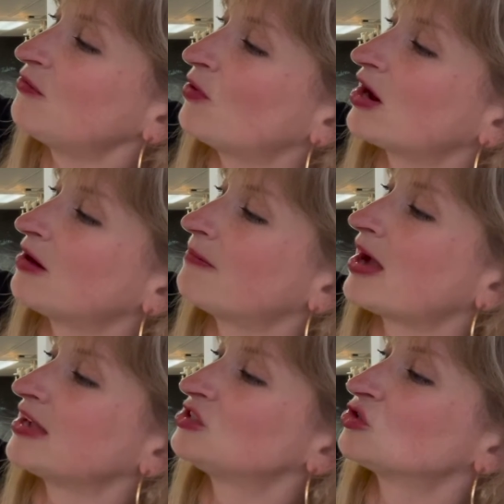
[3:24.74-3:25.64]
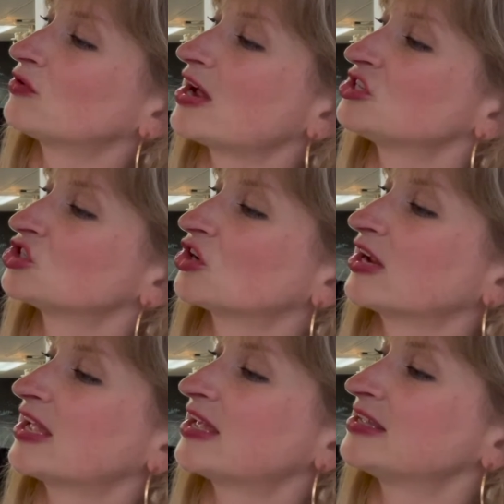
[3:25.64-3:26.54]
where my treasure
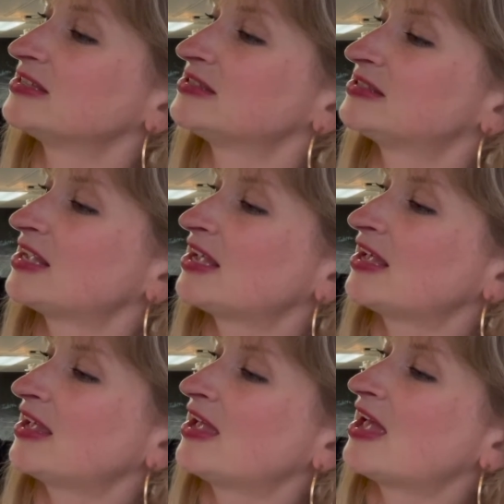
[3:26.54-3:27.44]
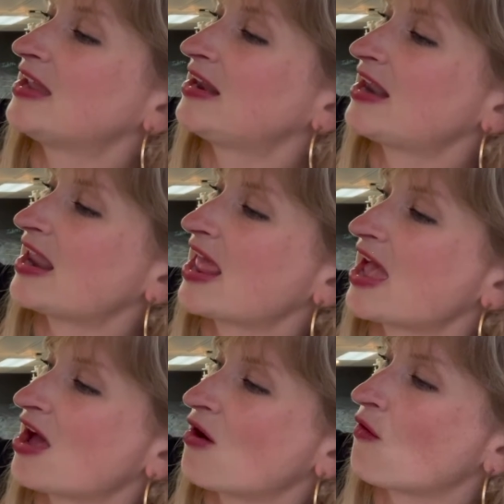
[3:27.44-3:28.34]
is, and
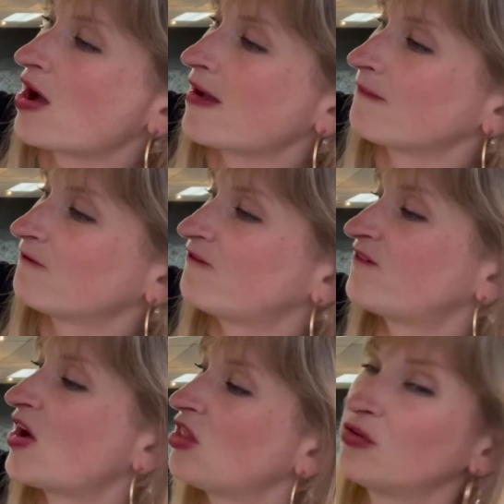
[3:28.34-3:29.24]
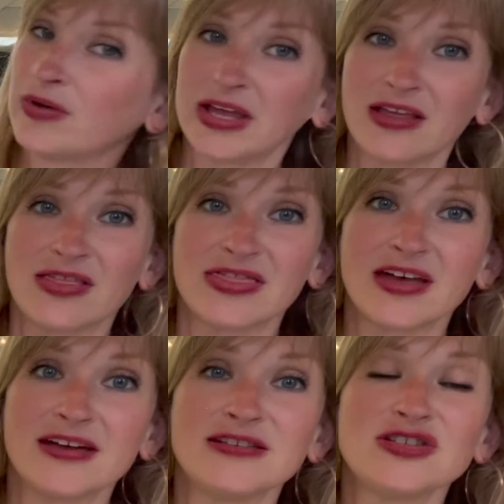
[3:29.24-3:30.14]
now I'm following
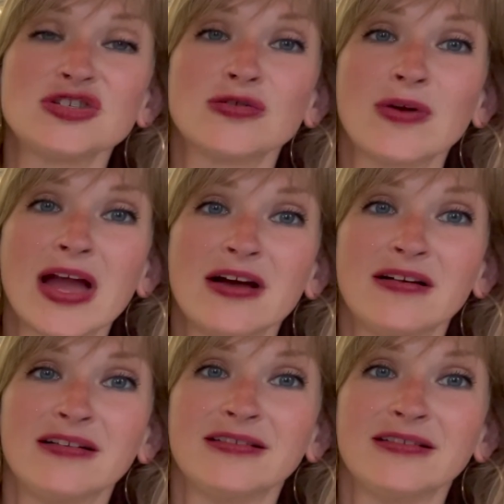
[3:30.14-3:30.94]
the trail.